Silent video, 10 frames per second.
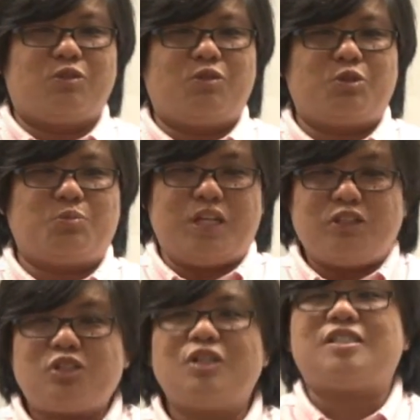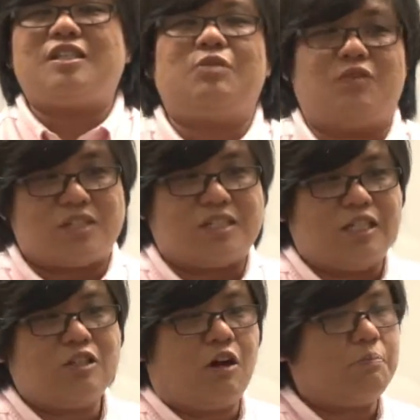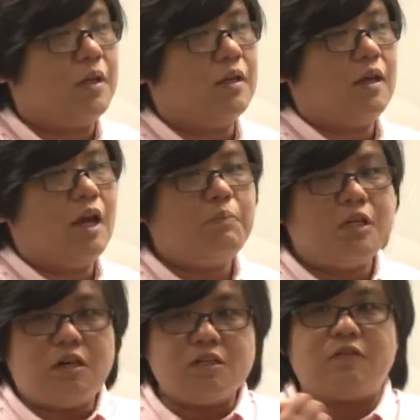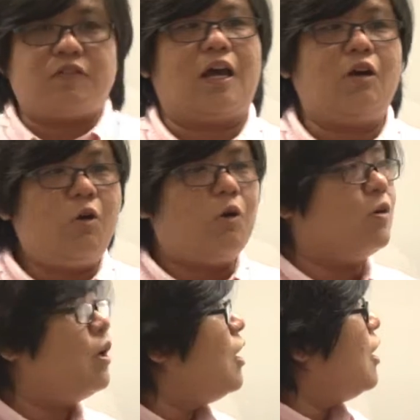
to, to be interested with a certain topic. And because of that hook,